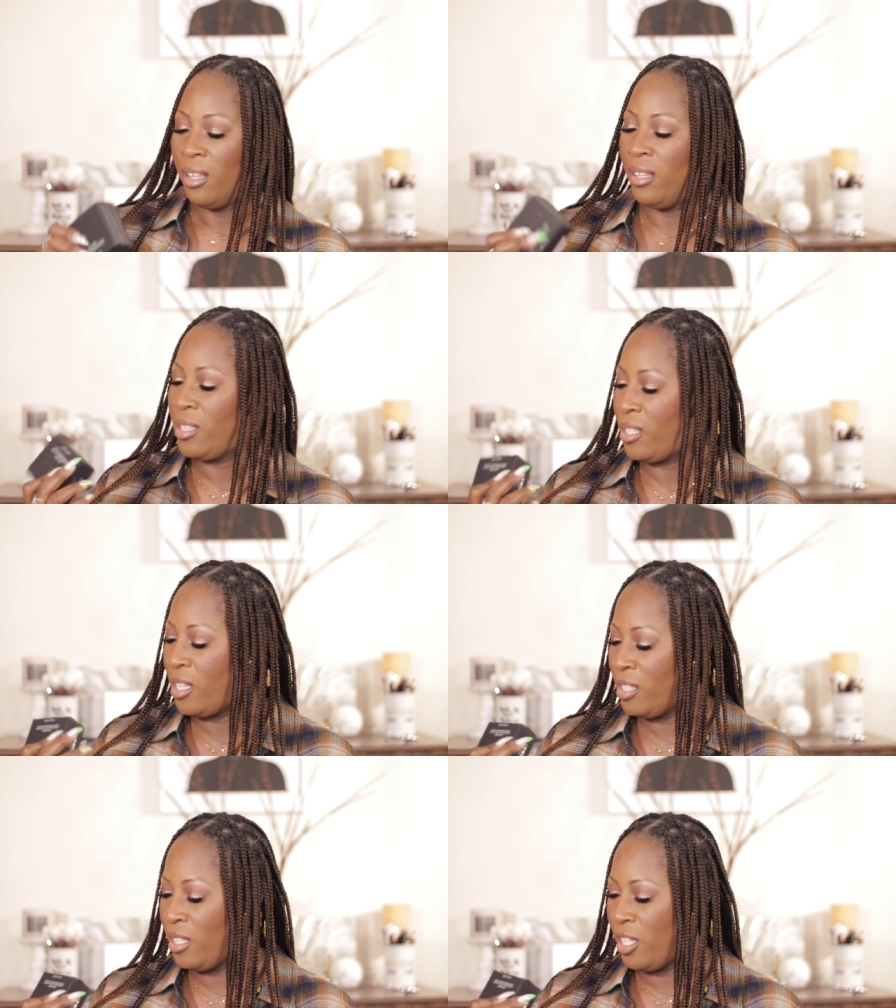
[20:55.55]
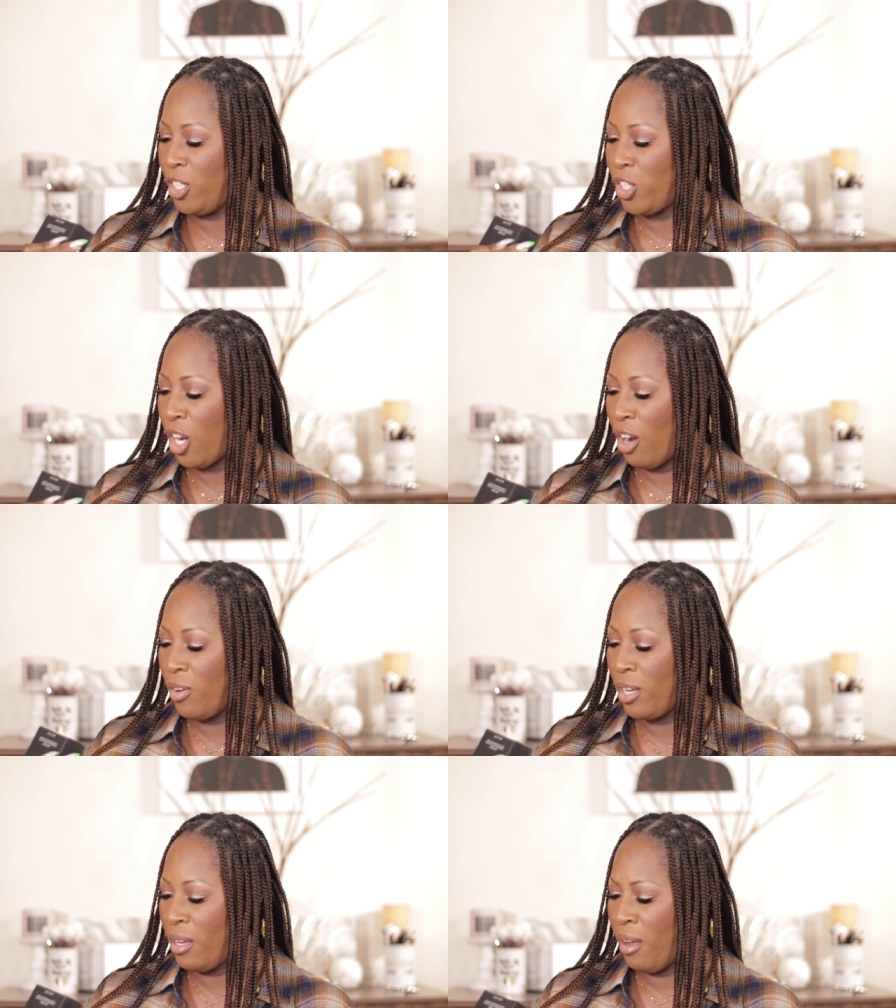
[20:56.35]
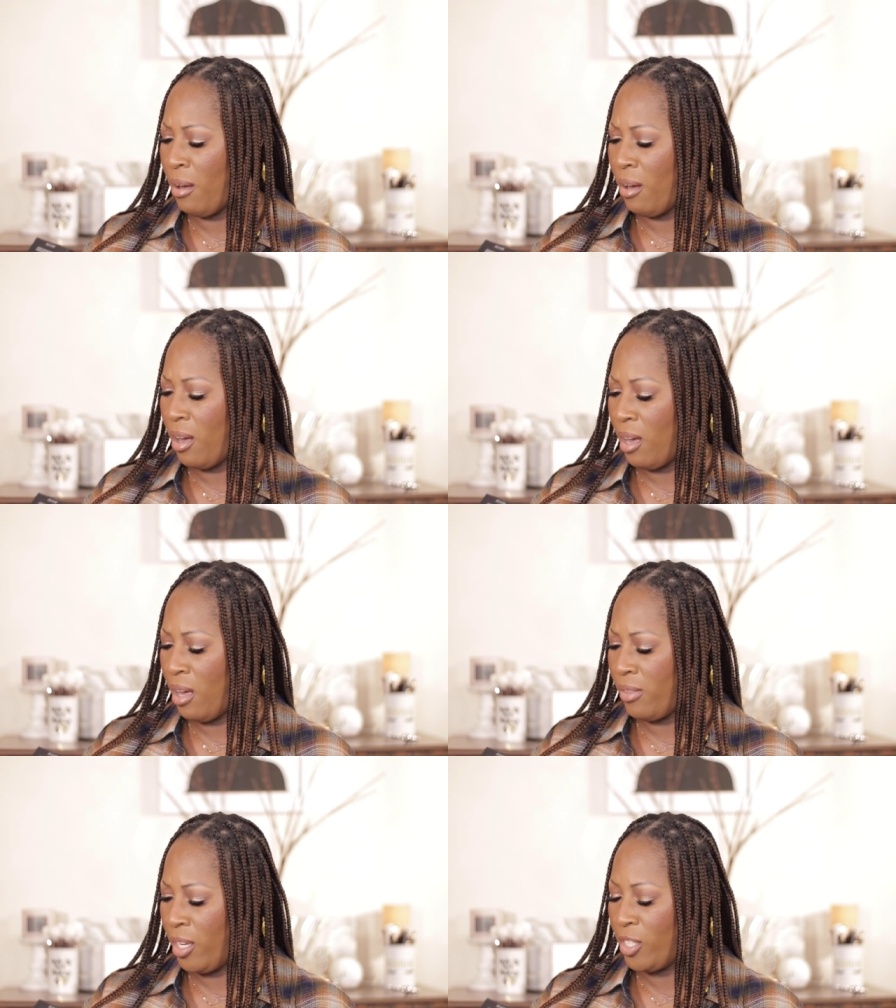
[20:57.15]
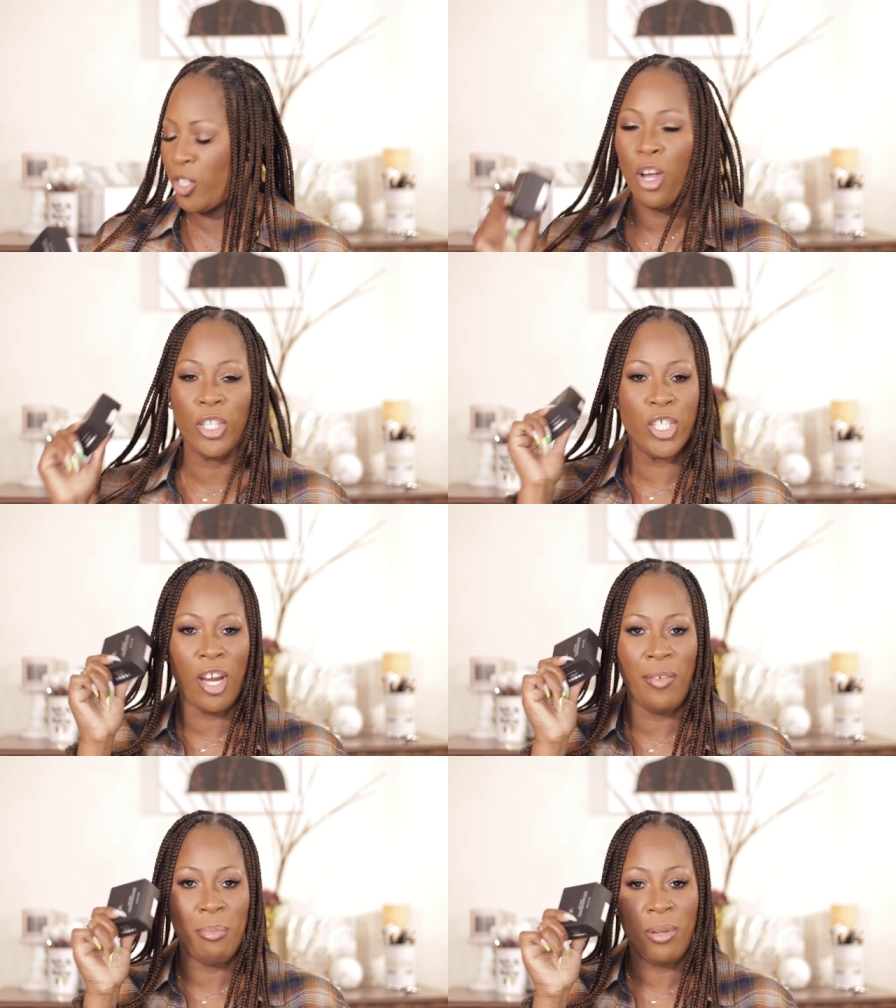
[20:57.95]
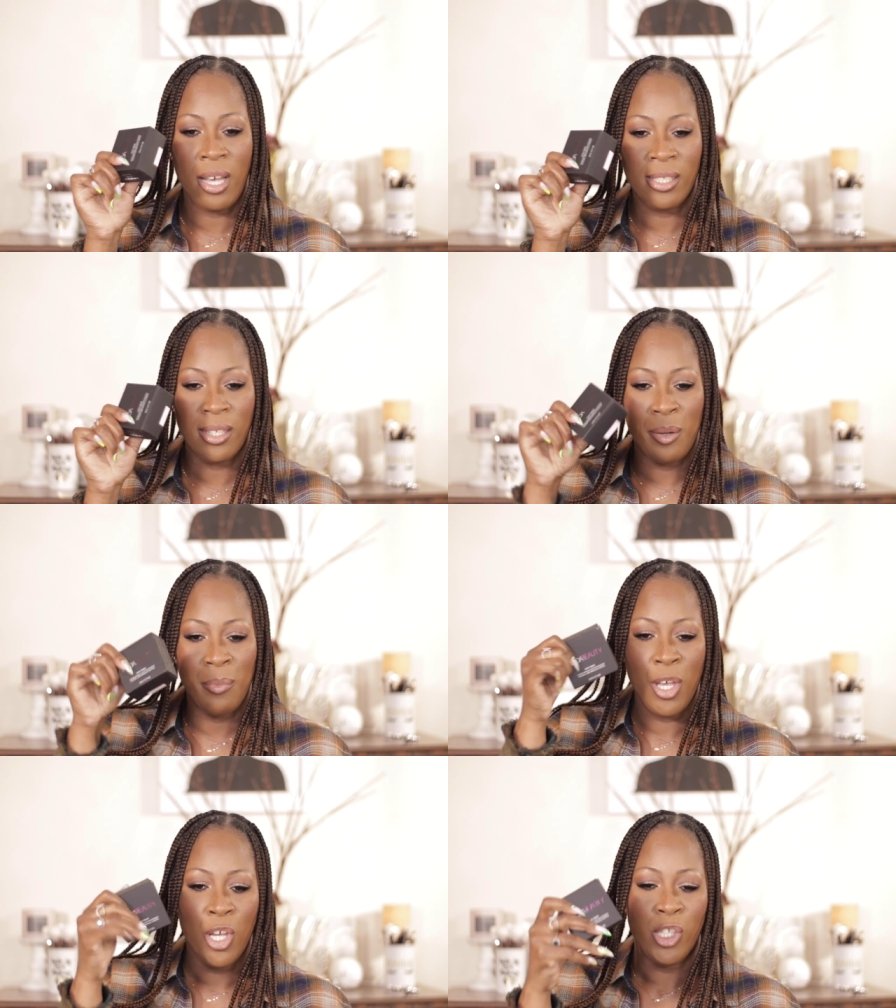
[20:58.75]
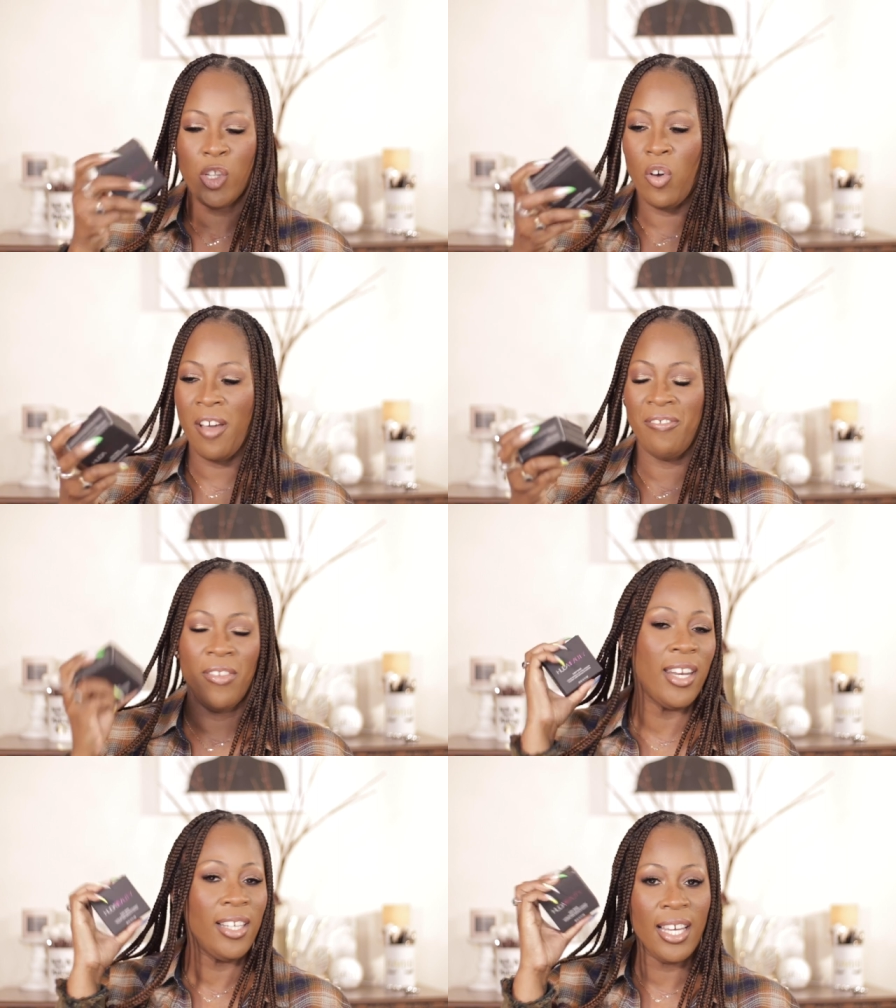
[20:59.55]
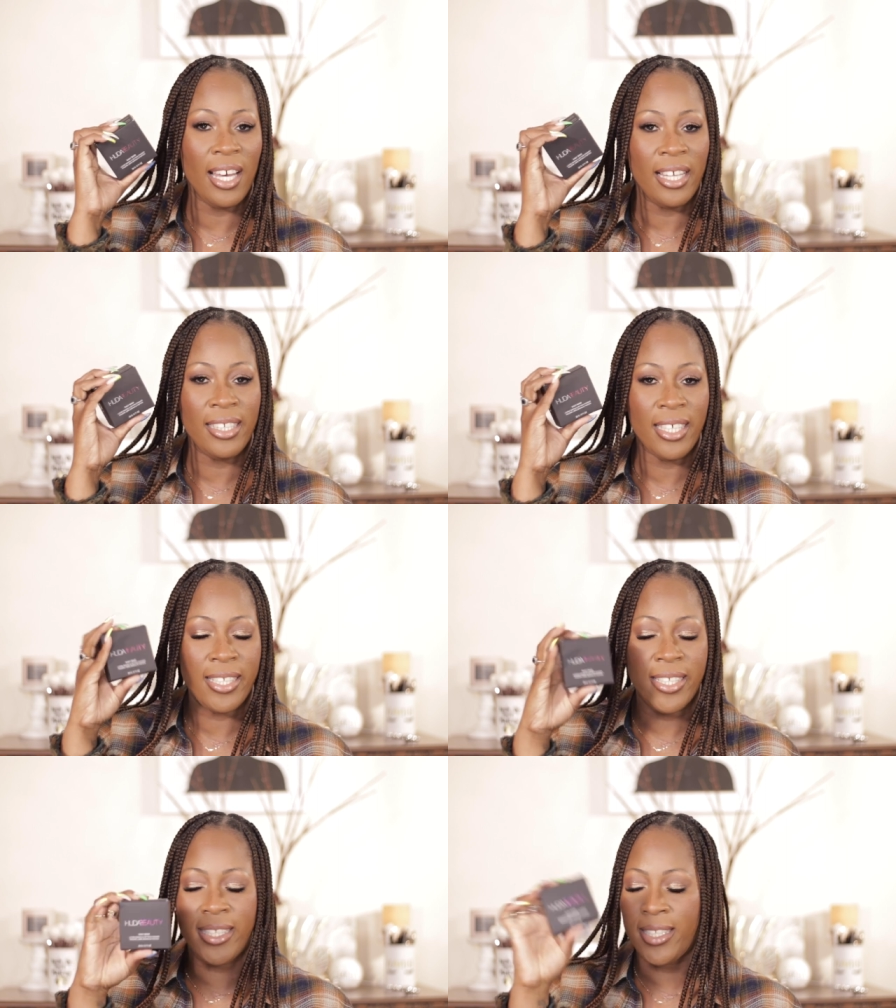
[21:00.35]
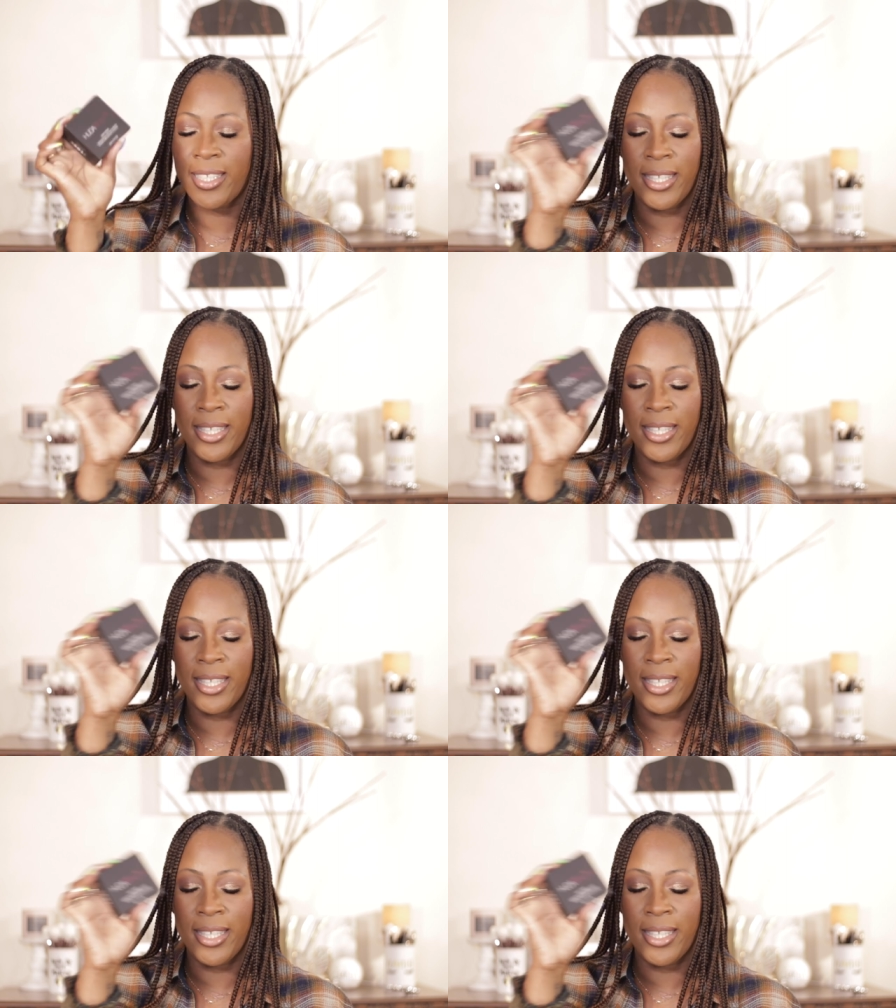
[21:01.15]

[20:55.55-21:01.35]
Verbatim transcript: This is the cherry, uh, I think it's called cherry blossom. So I finally got this. This